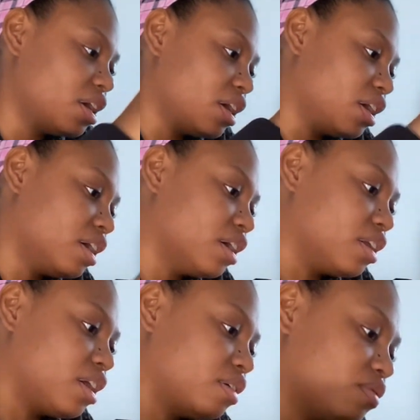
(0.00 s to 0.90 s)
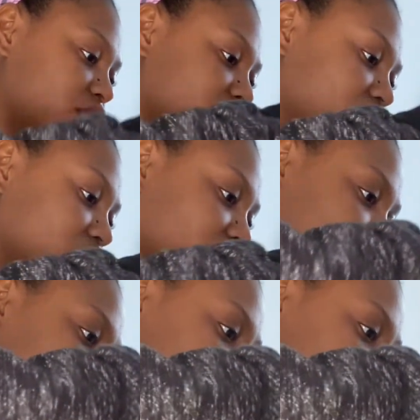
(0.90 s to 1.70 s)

and I was still dealing with